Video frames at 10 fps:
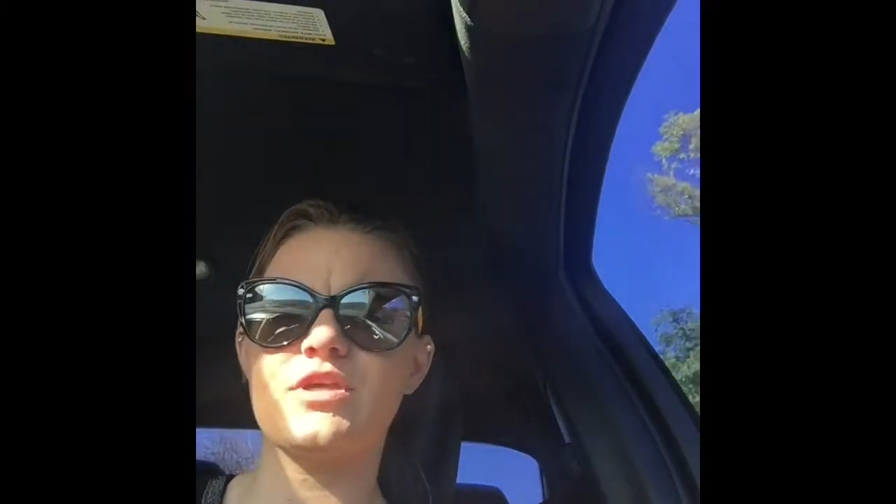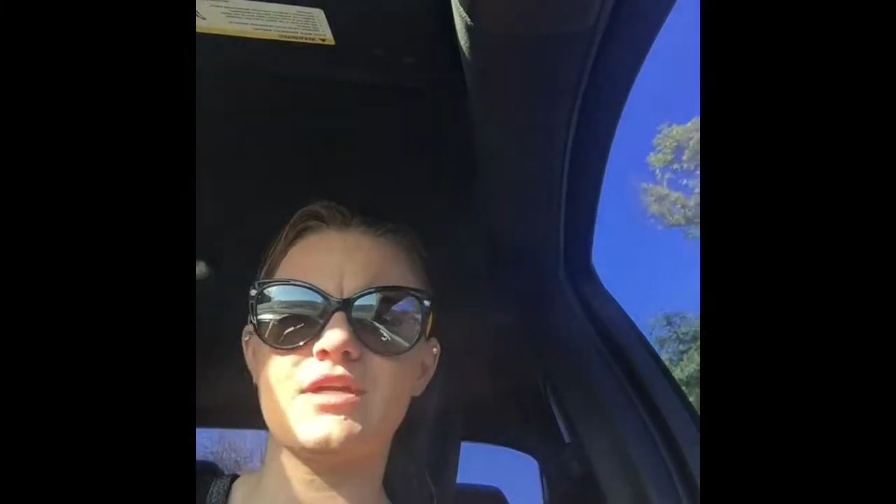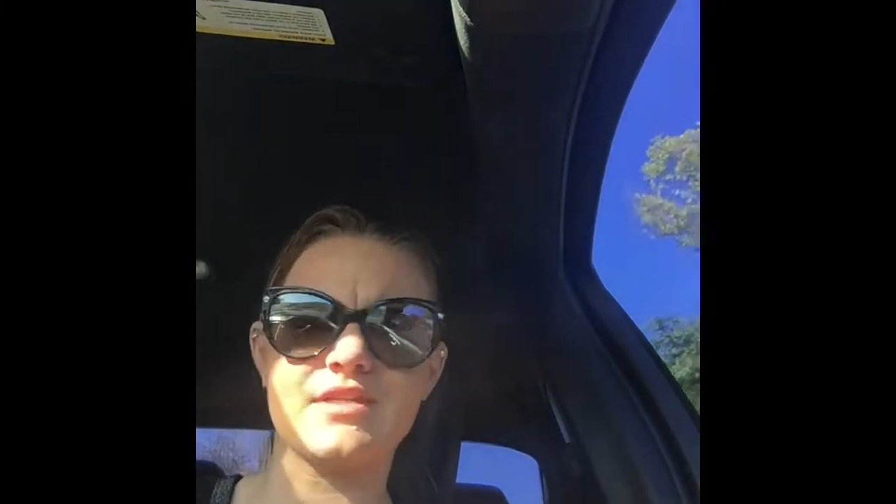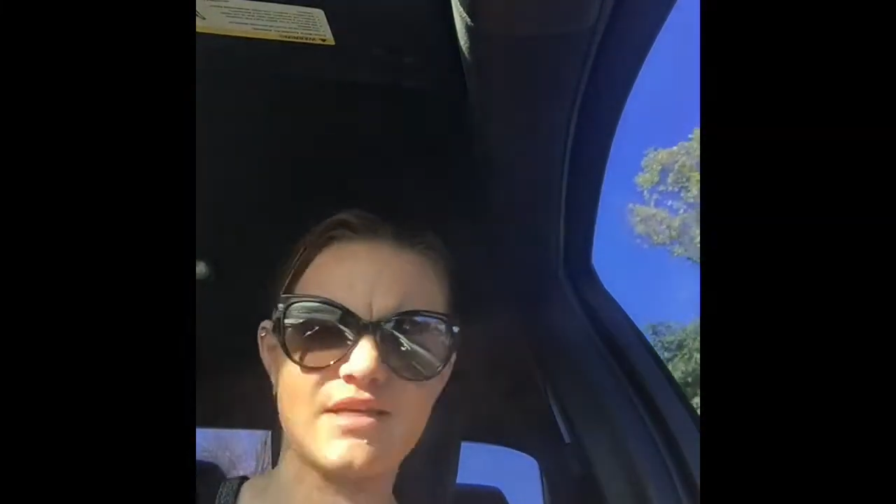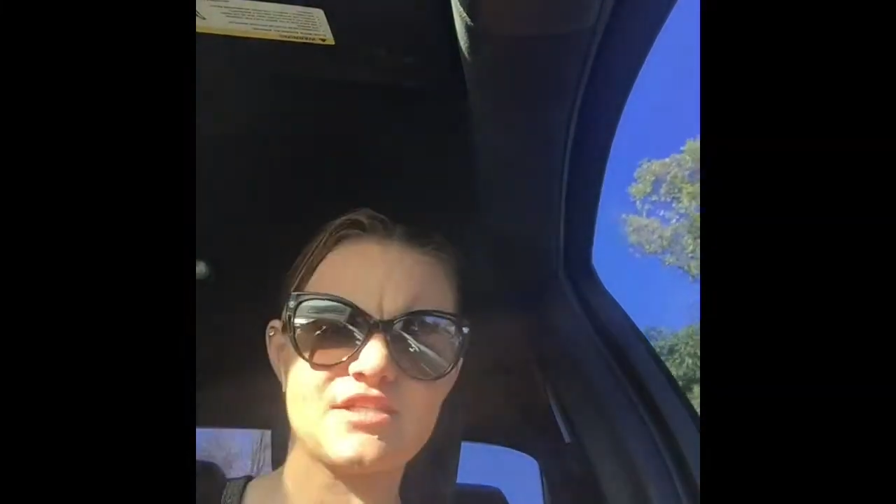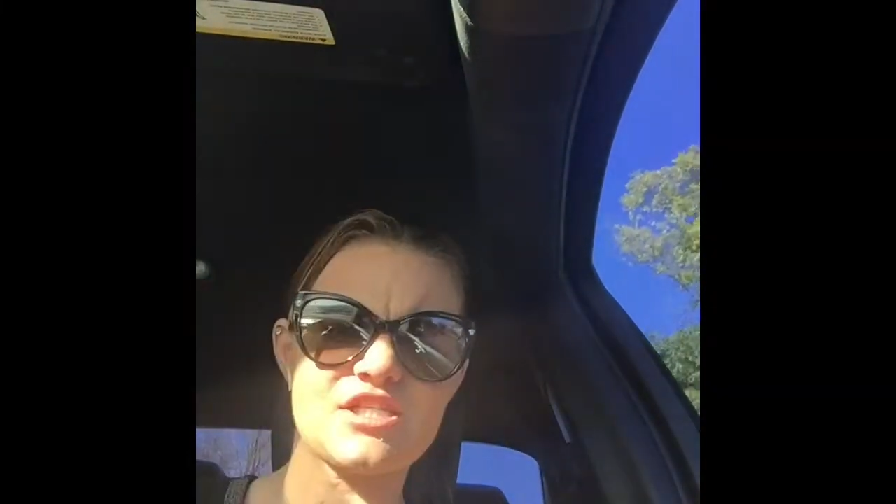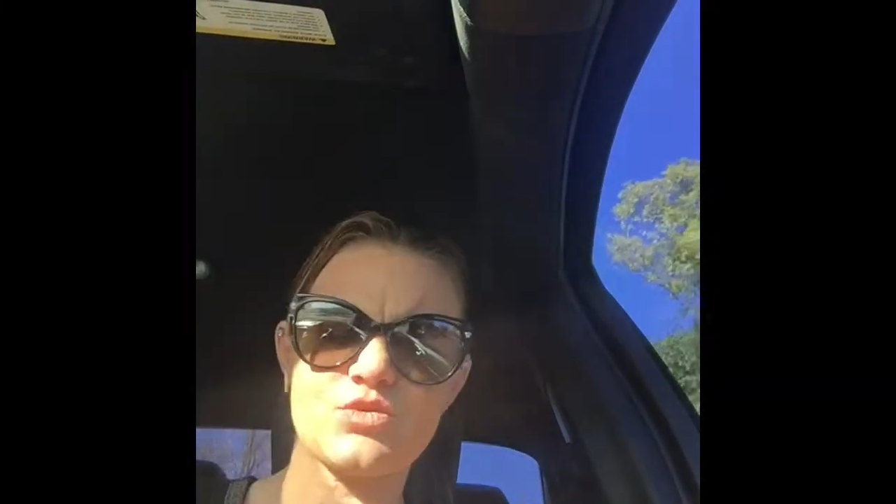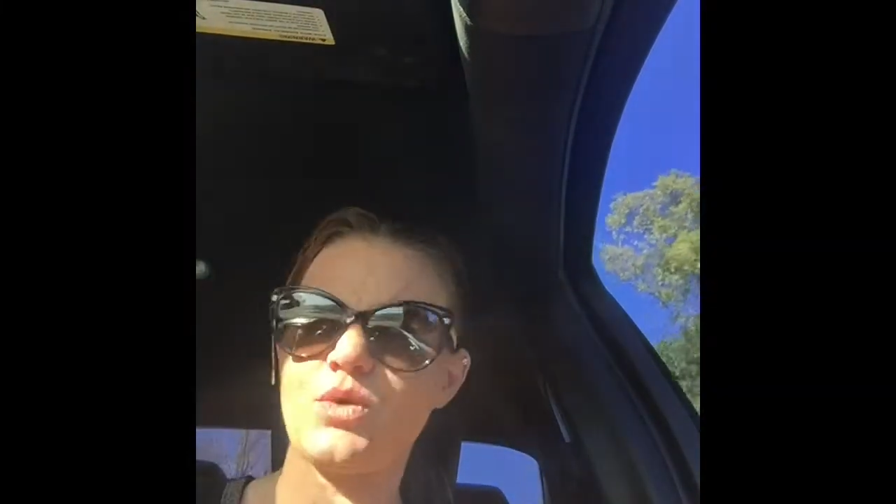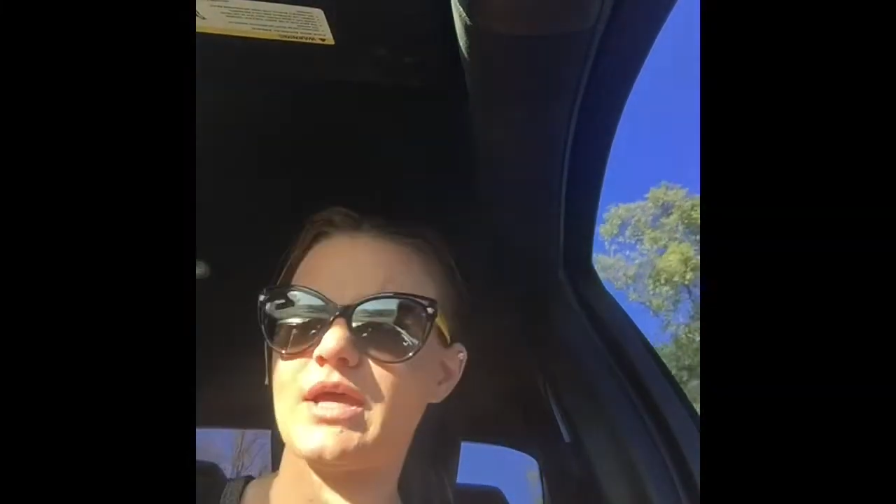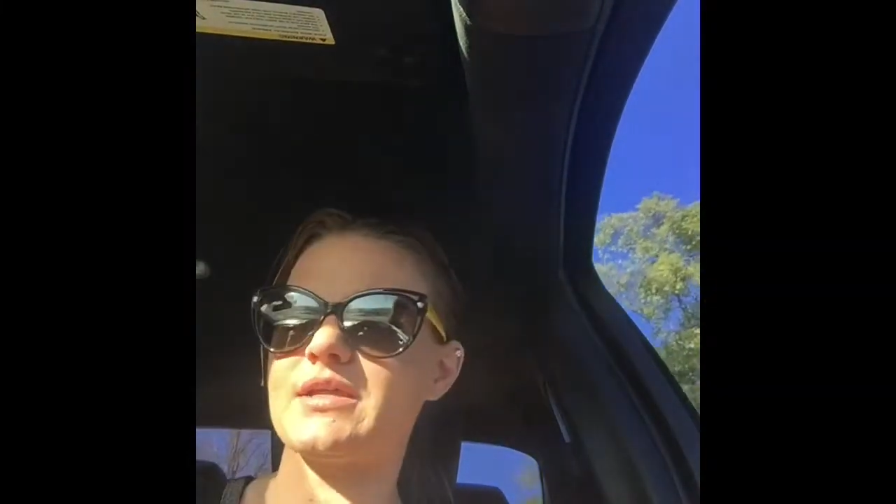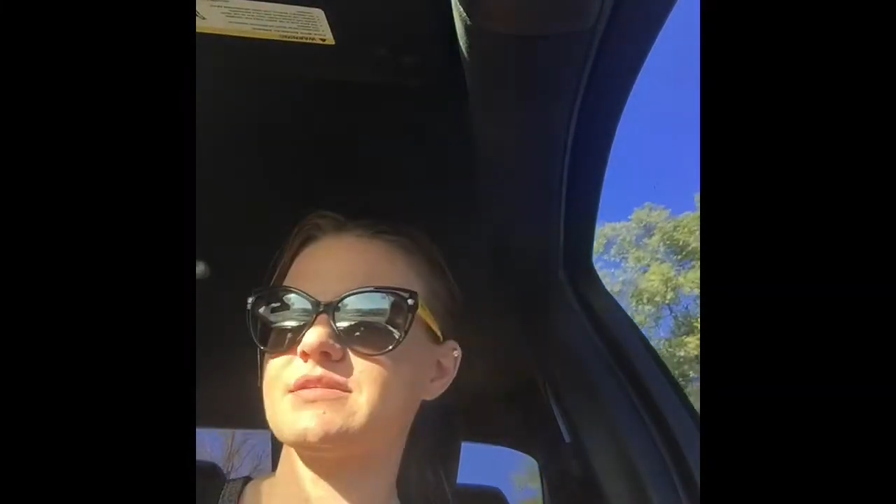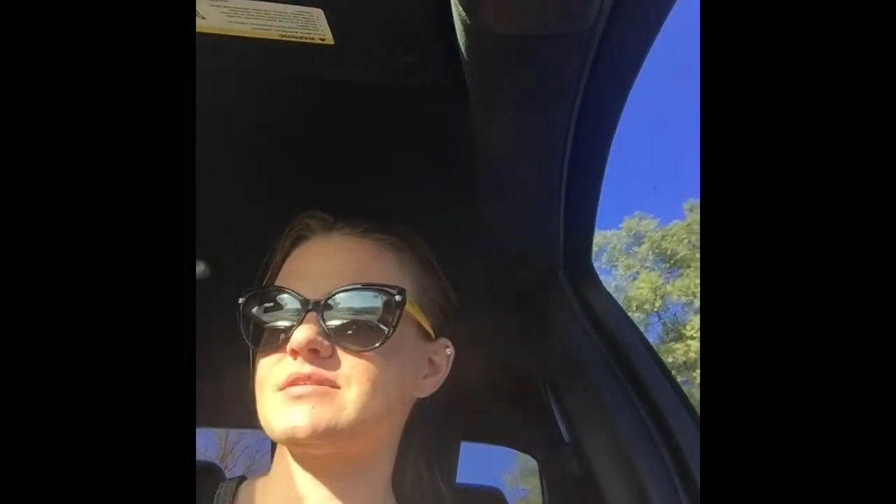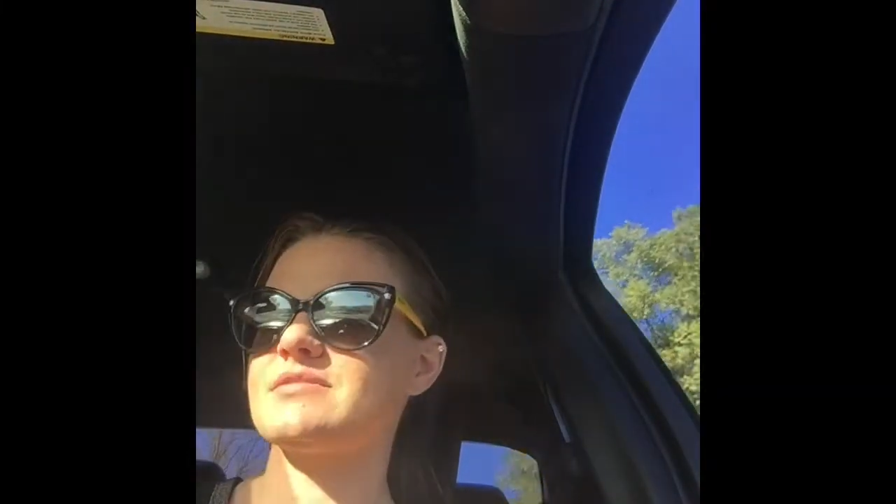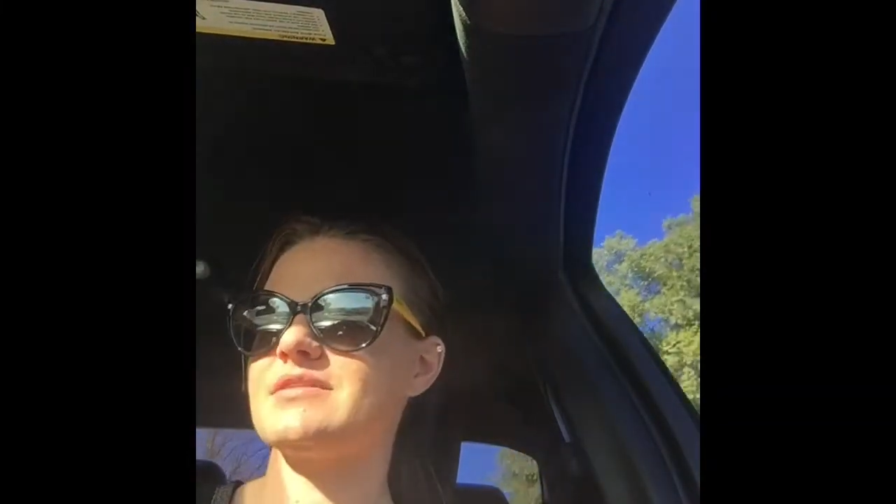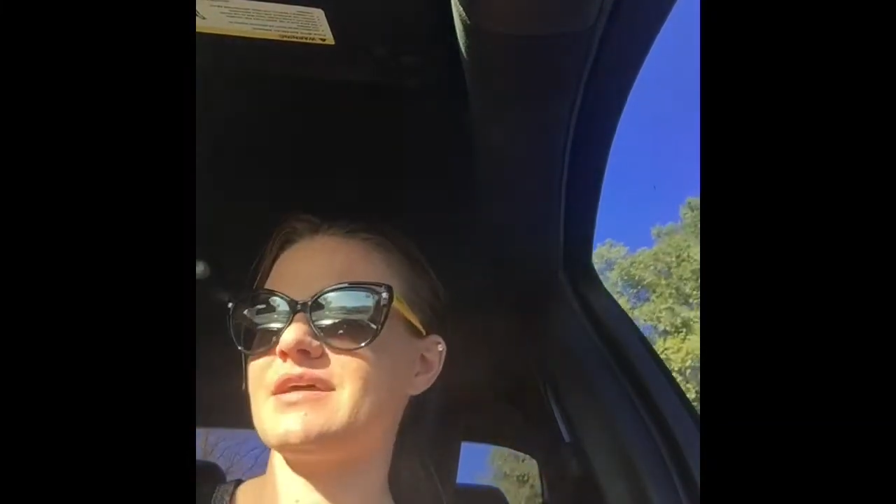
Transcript: Kiana, that's sweat.